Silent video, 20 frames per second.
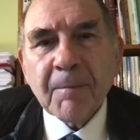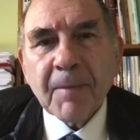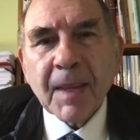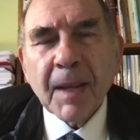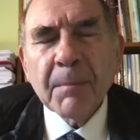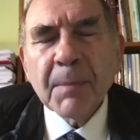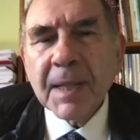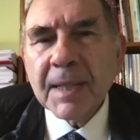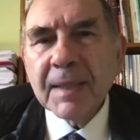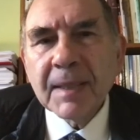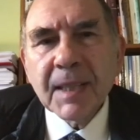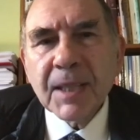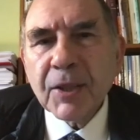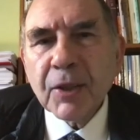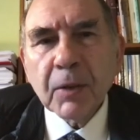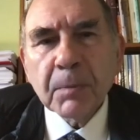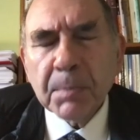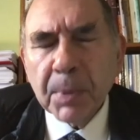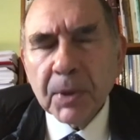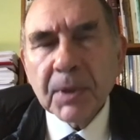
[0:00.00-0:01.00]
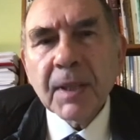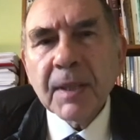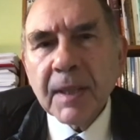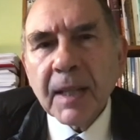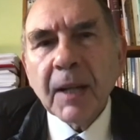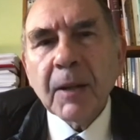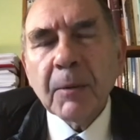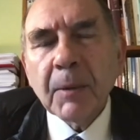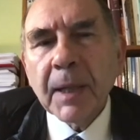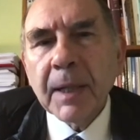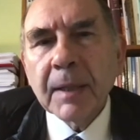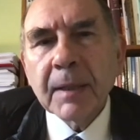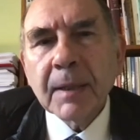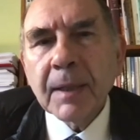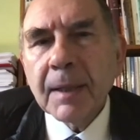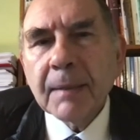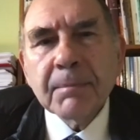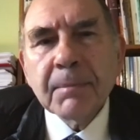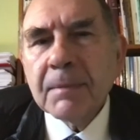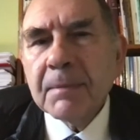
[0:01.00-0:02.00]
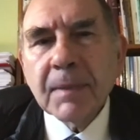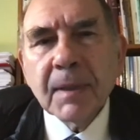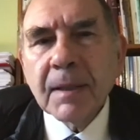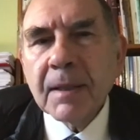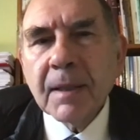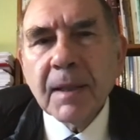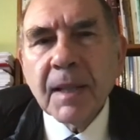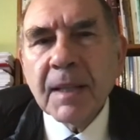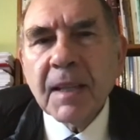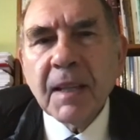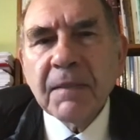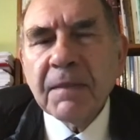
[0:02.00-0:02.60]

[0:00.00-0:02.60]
But it is not put in that way. They